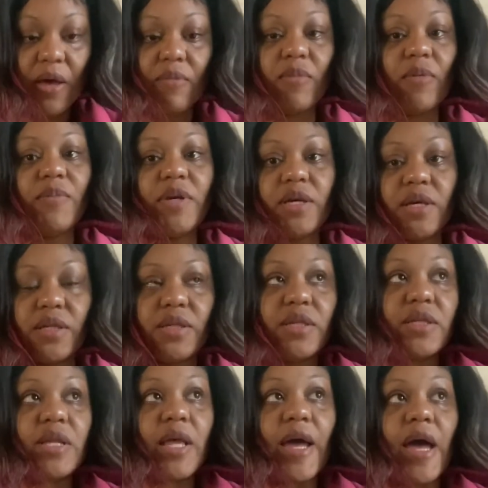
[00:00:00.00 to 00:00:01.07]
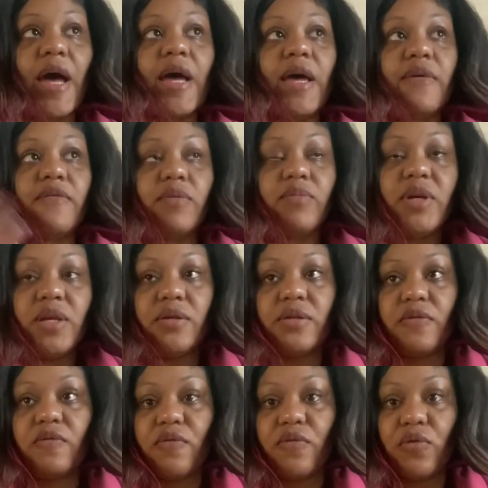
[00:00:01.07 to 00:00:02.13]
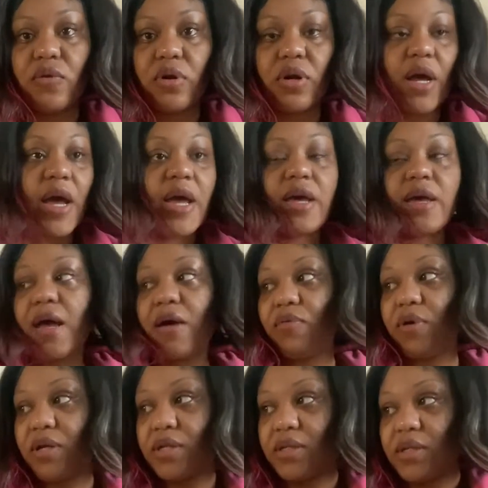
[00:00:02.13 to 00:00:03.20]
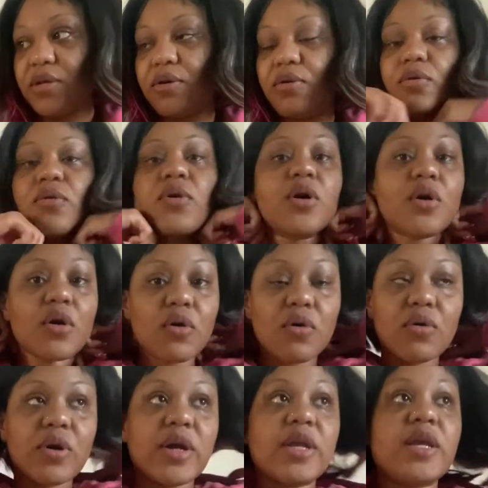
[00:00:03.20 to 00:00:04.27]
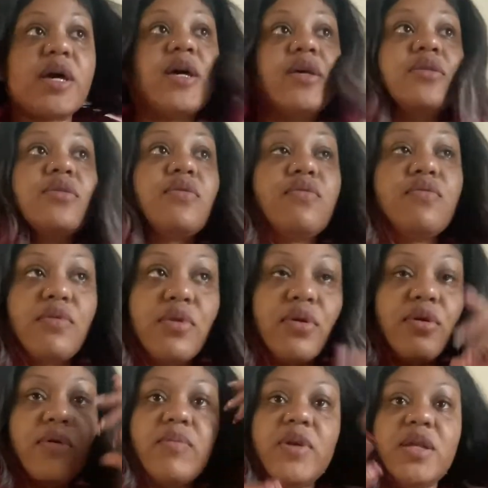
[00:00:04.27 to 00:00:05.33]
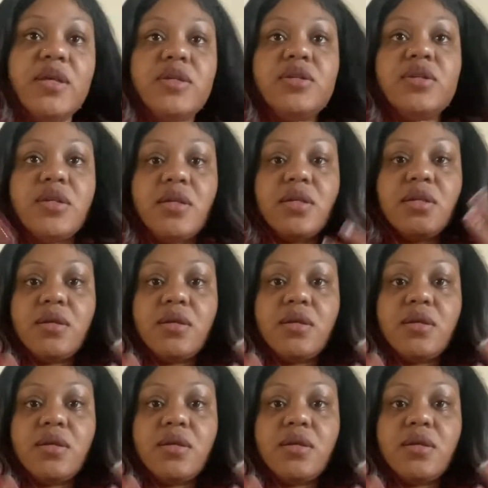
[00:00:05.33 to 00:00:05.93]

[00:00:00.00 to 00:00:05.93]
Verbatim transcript: But because it's like I have to be the Sephora, I ha- I want to still organize the room, and it's just